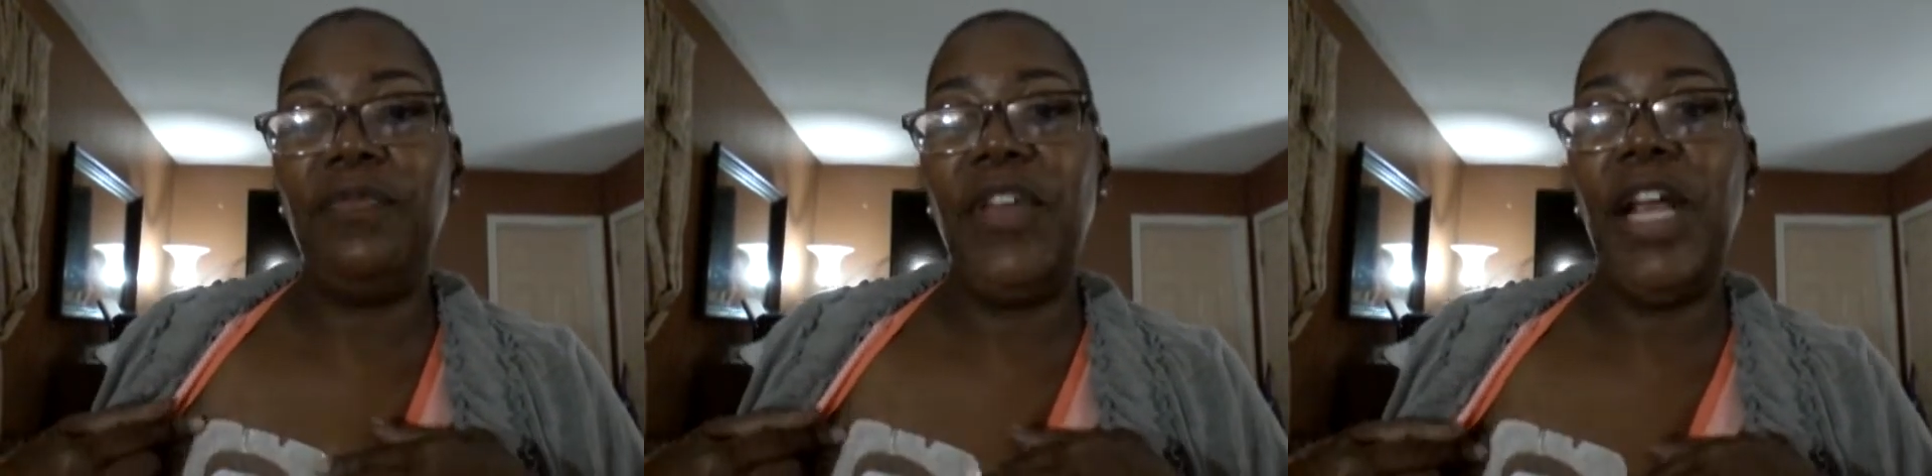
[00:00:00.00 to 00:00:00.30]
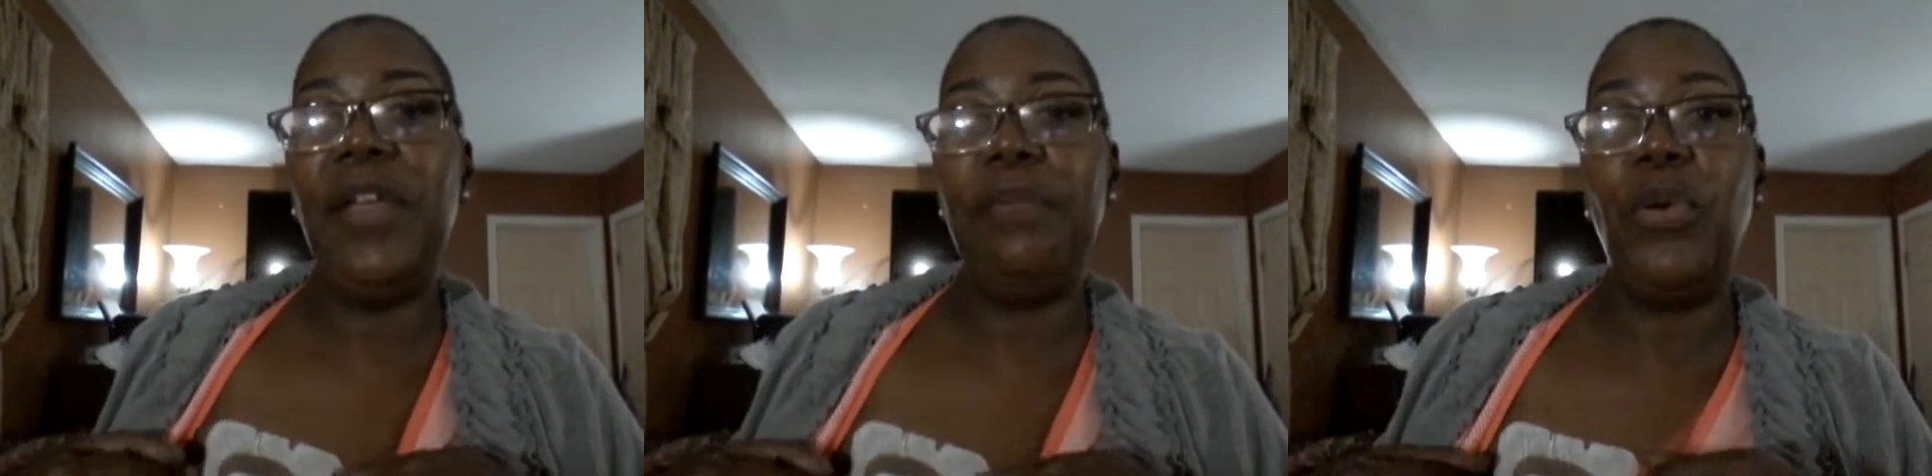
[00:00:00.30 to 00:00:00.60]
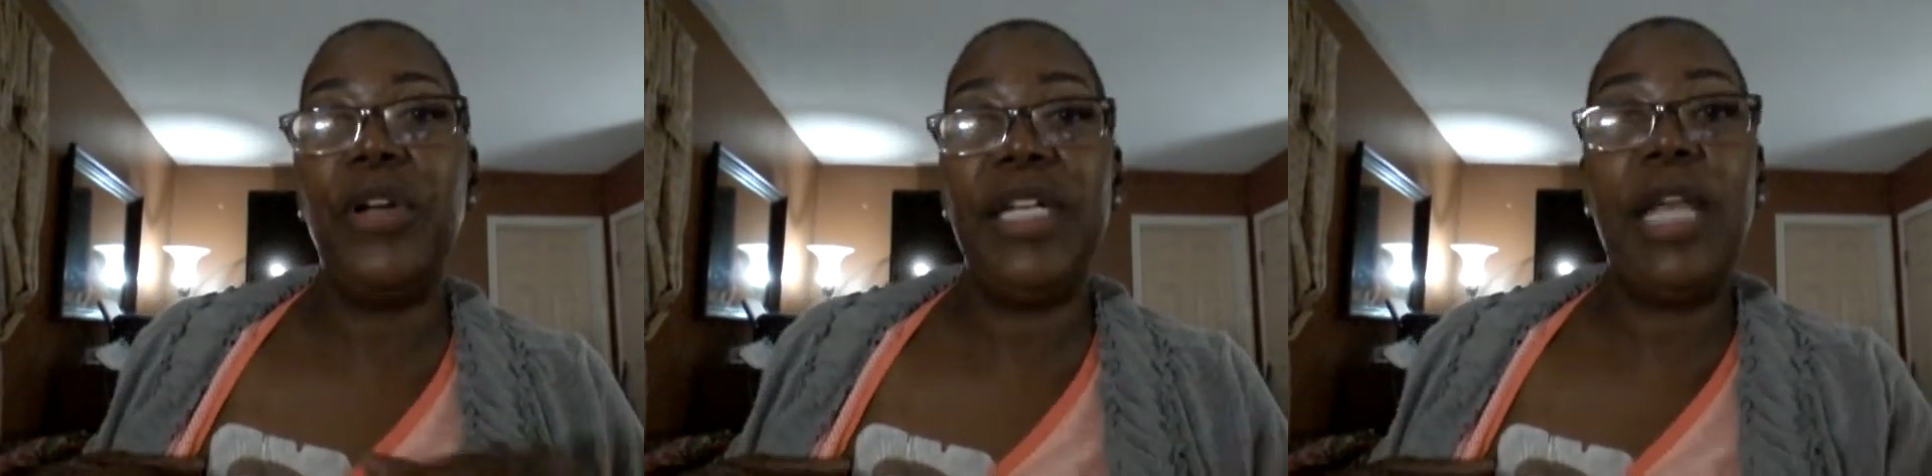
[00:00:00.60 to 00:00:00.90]
very
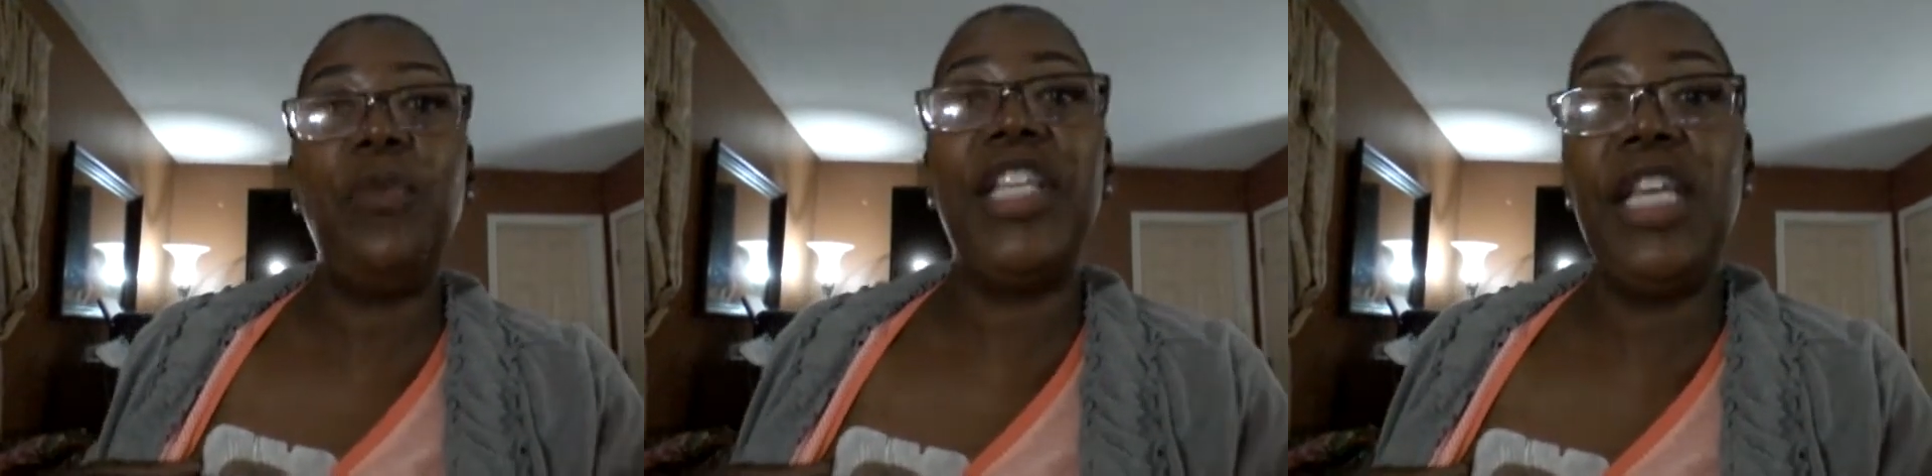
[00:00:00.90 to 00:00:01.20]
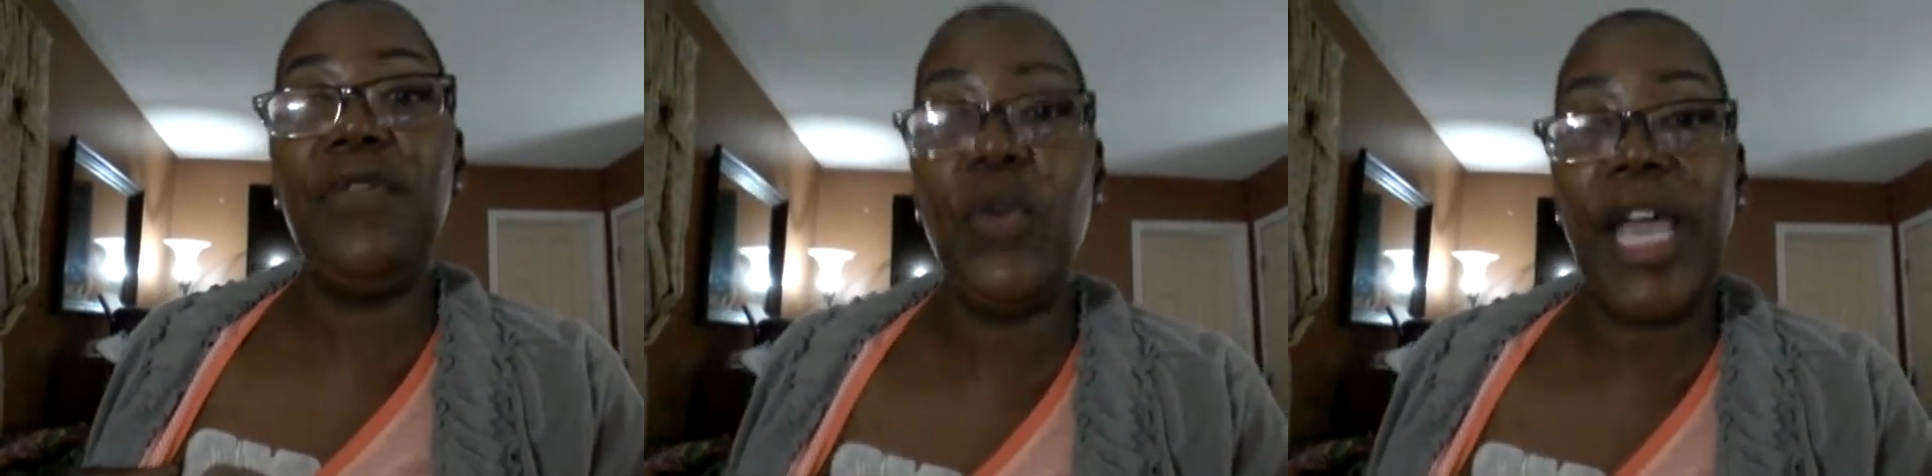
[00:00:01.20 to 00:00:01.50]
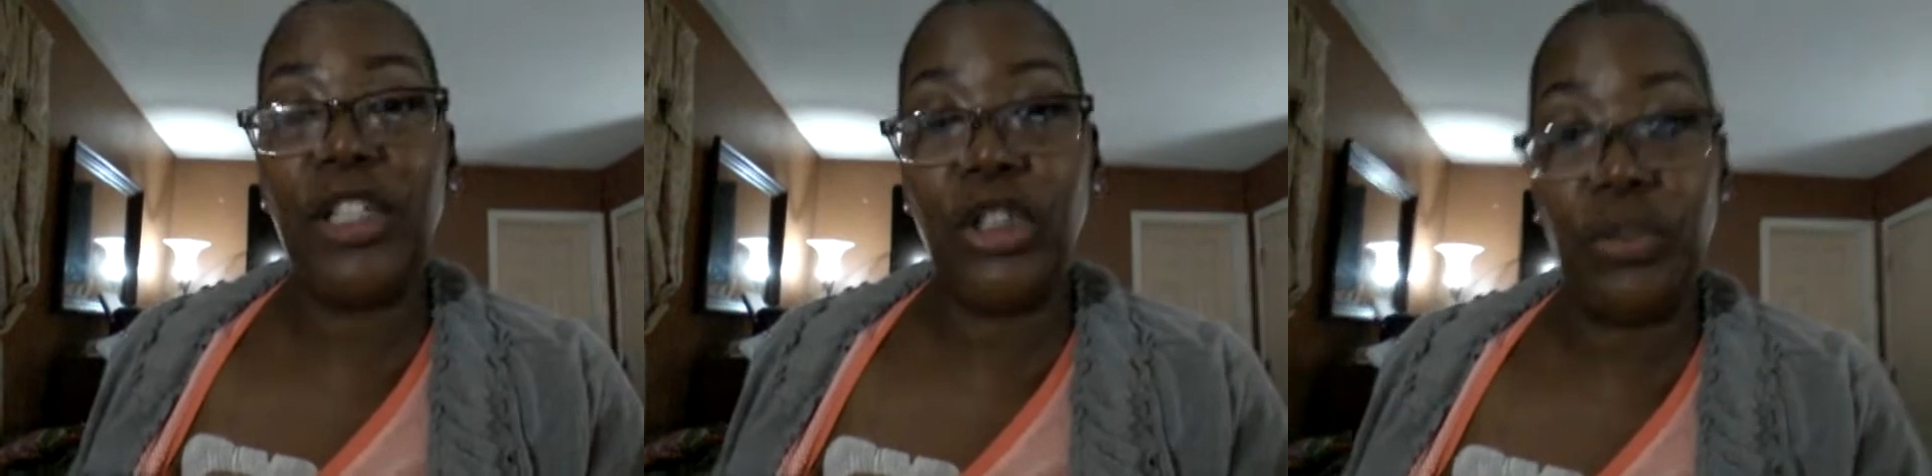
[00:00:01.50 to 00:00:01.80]
important. They will give you
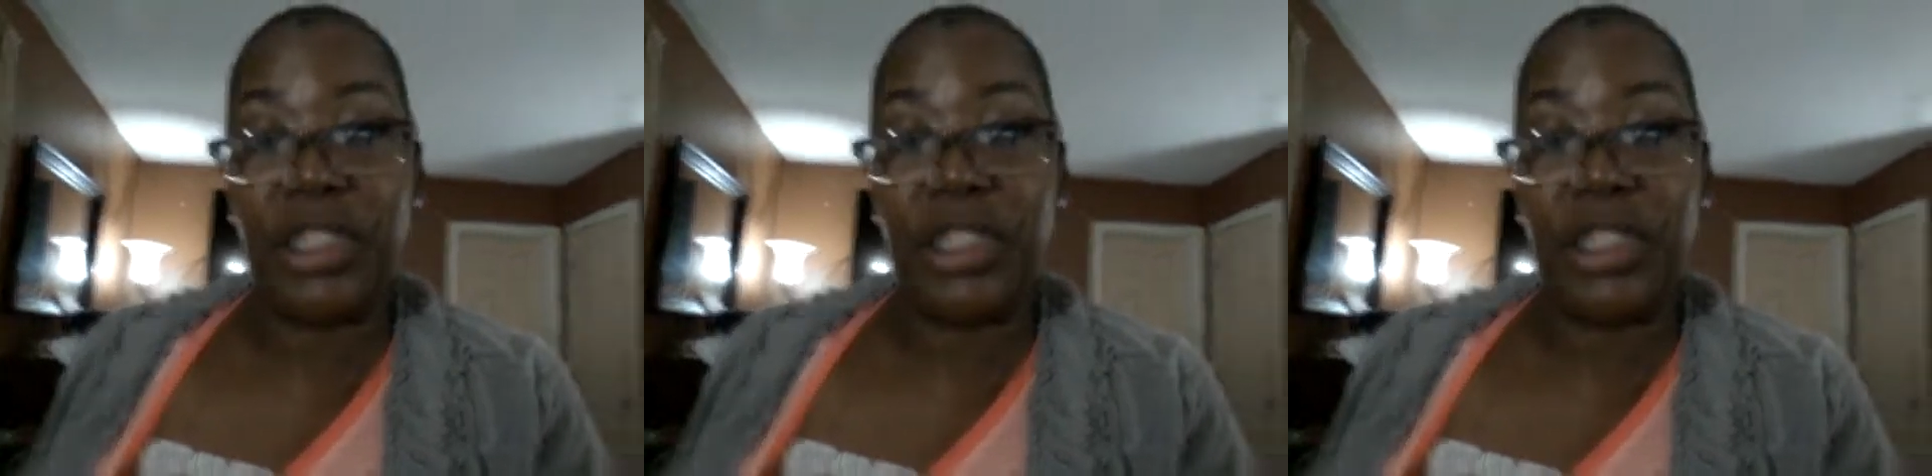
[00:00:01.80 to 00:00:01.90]
extra